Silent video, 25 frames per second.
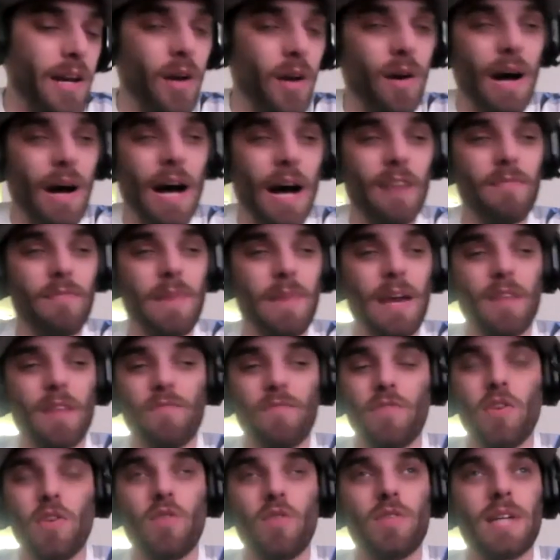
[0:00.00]
I've met a
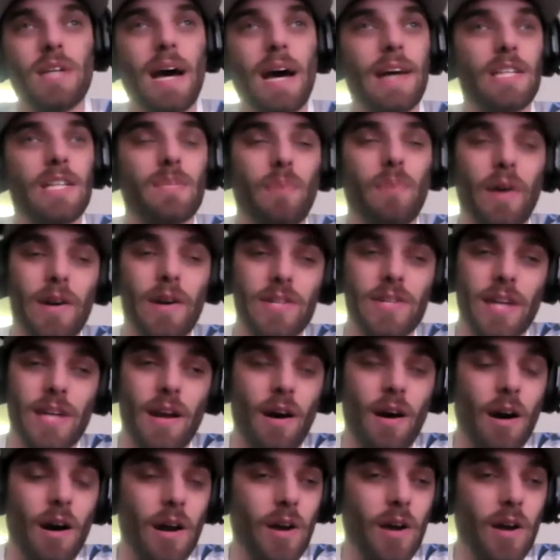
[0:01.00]
few Titans players at
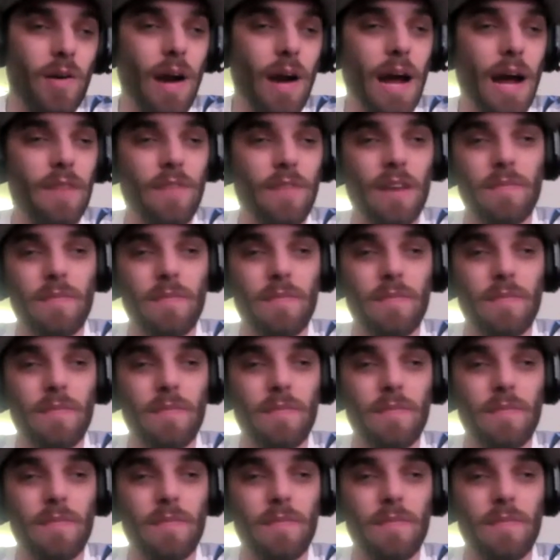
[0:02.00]
an autograph.